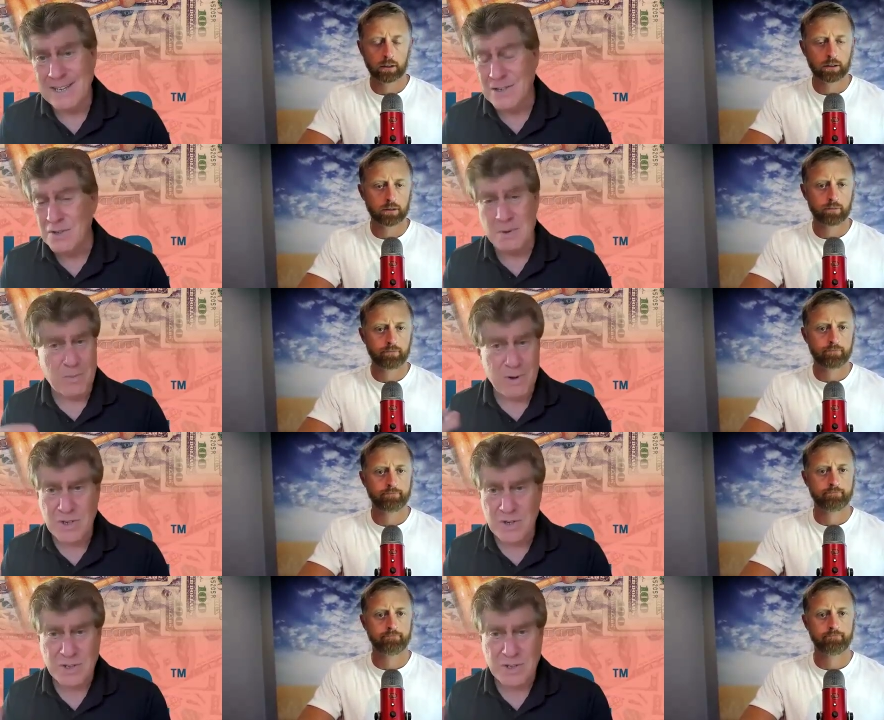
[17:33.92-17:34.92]
Speaker 1: I could do some
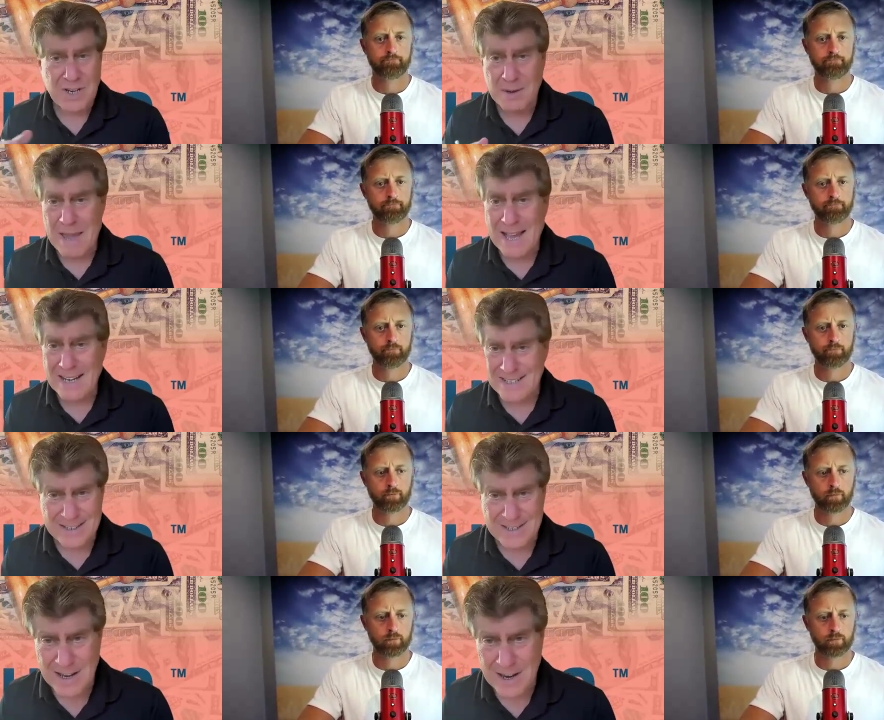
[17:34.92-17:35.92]
research and get back to you
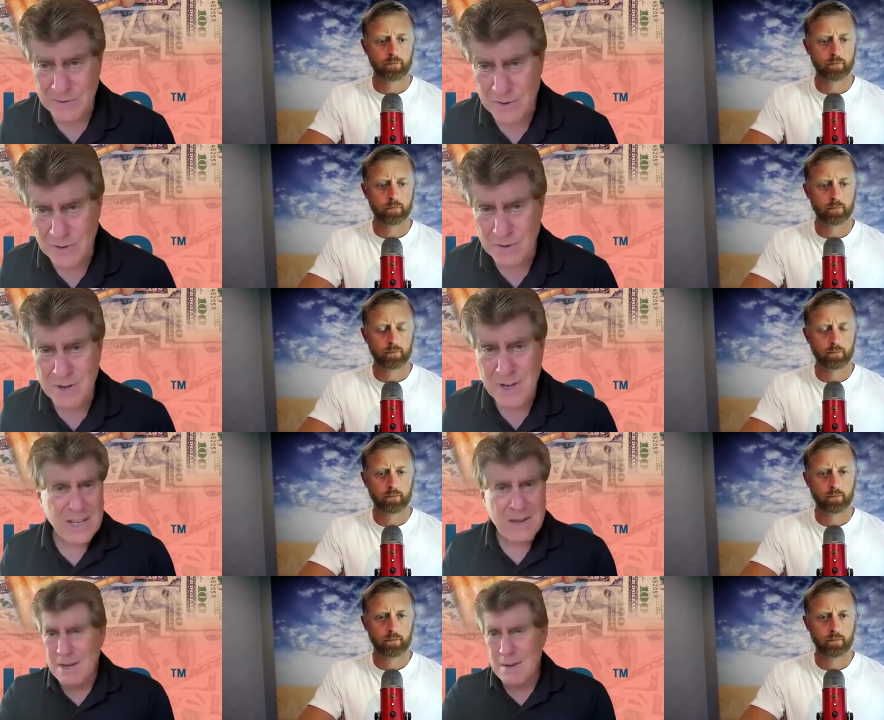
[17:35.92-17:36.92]
this afternoon.
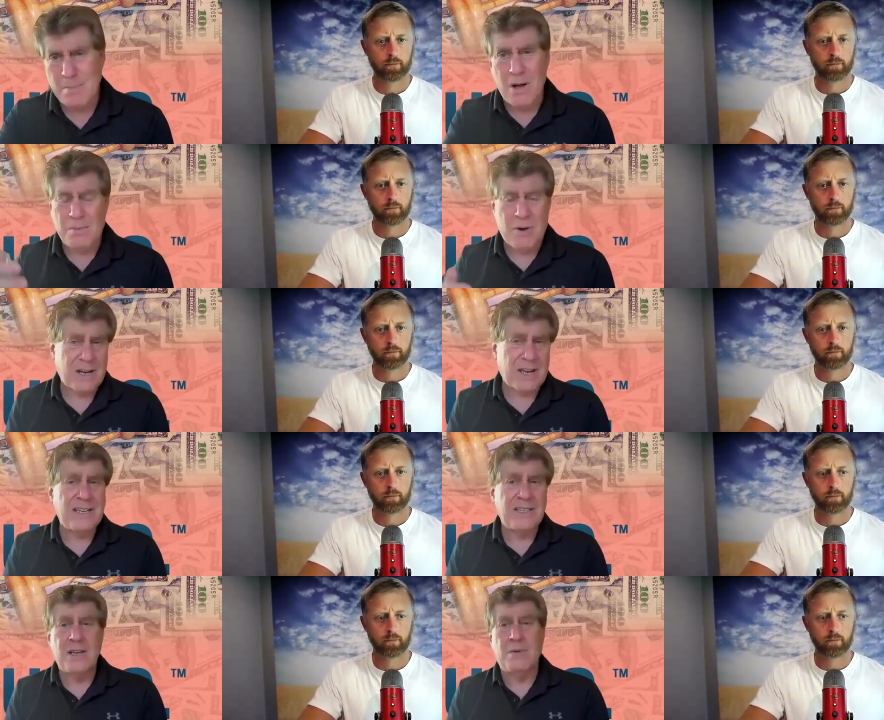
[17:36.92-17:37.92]
Give me a ballpark
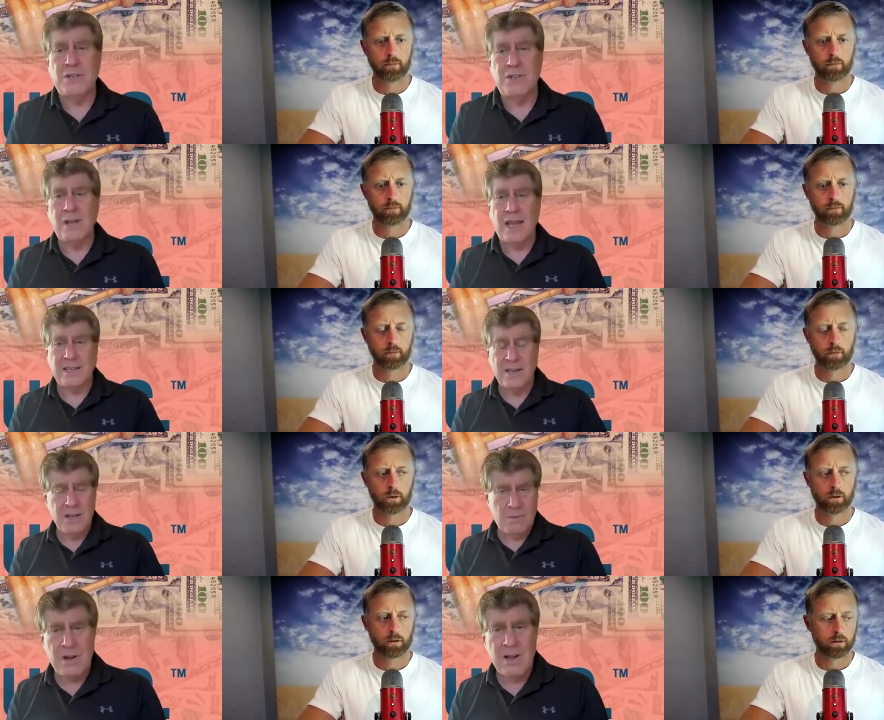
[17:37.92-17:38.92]
idea what you'd like.
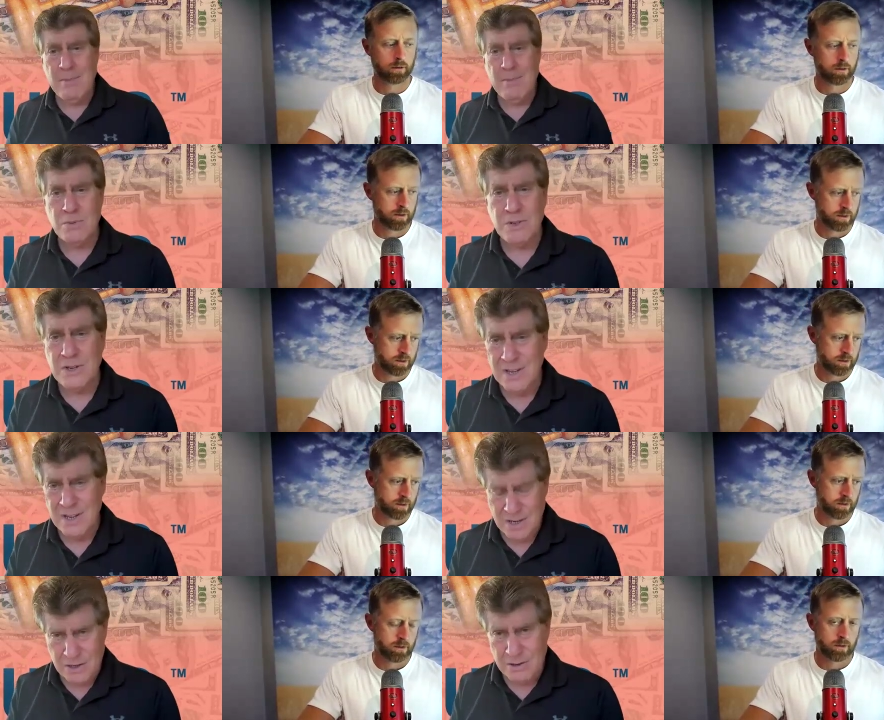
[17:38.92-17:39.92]
Well, how much would
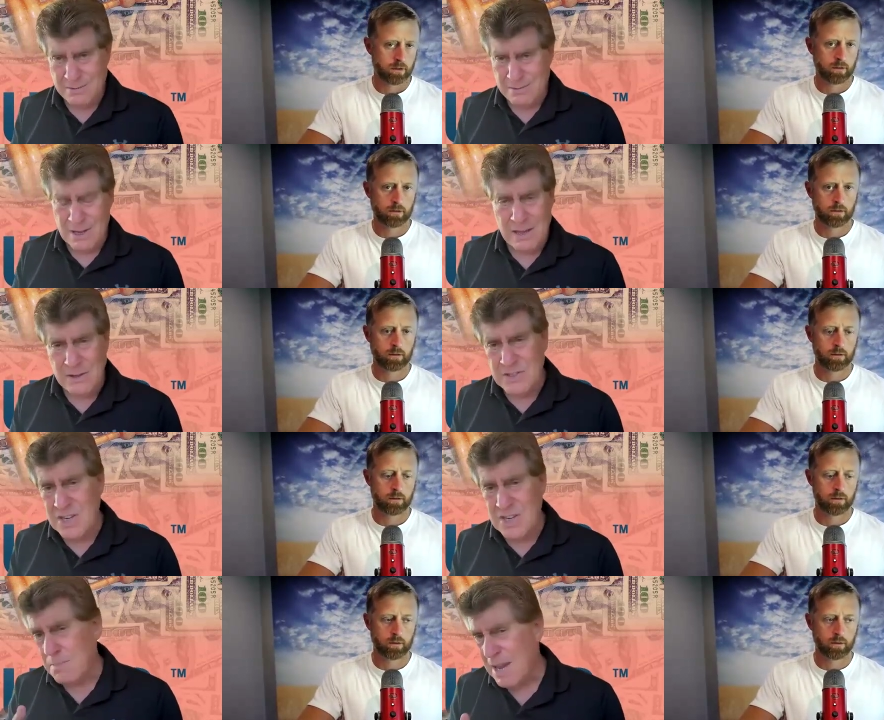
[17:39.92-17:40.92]
you
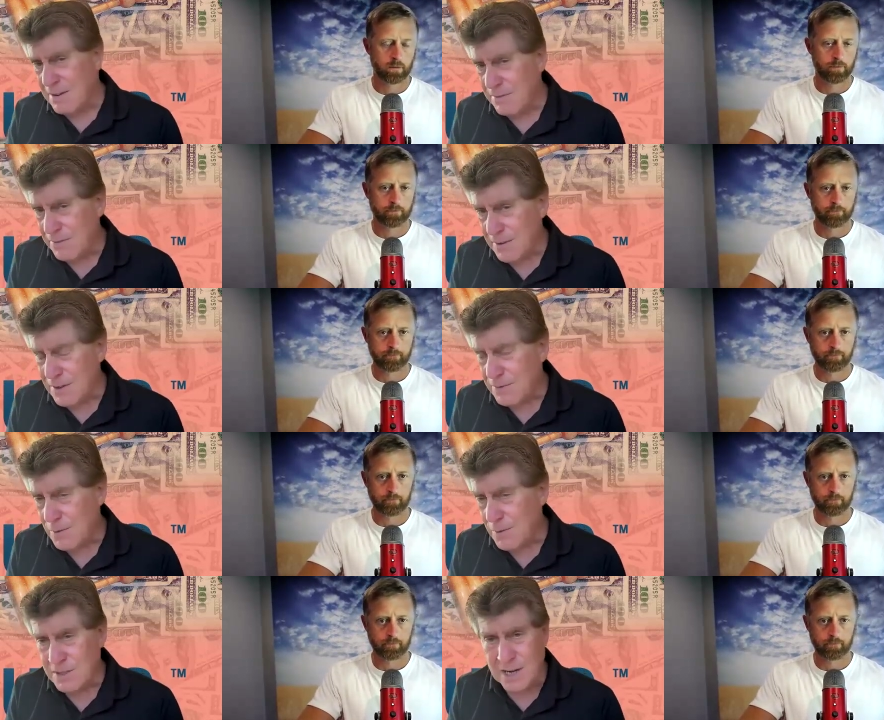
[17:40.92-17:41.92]
said you paid 50
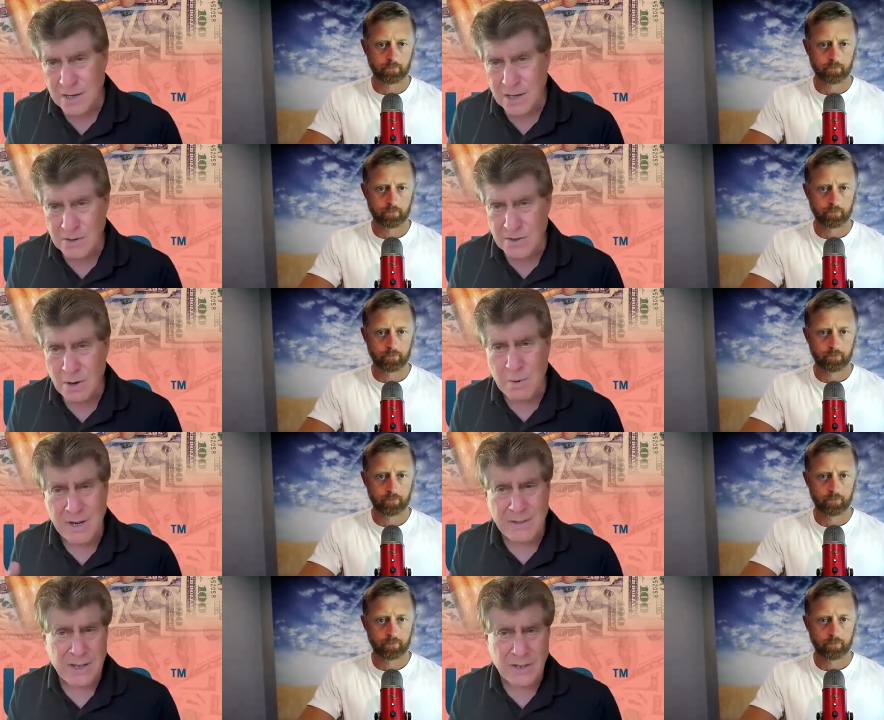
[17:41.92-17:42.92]
for it 10 years ago. What do
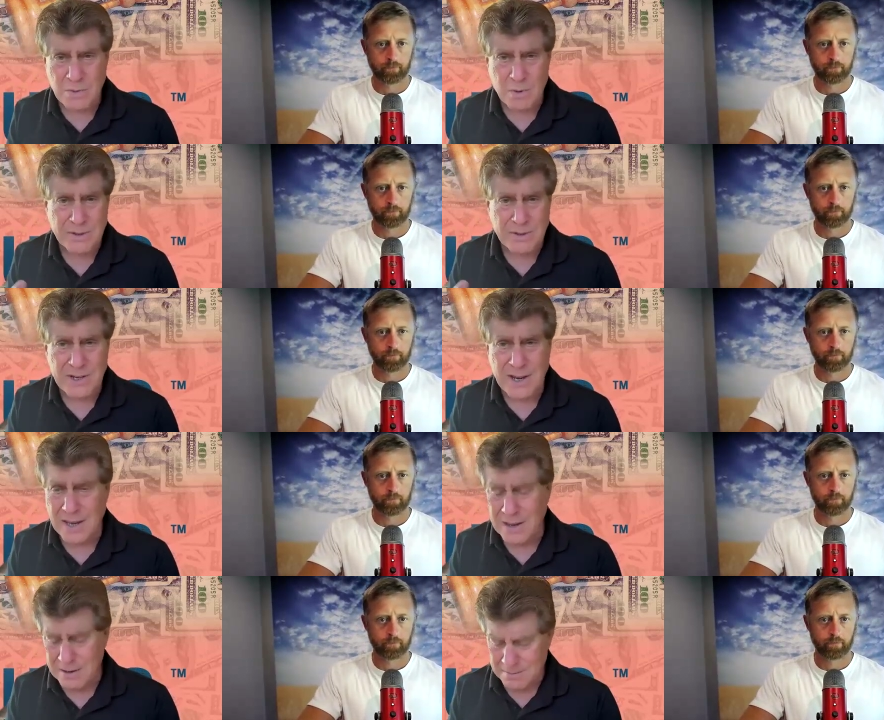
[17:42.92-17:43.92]
you think it's worth today?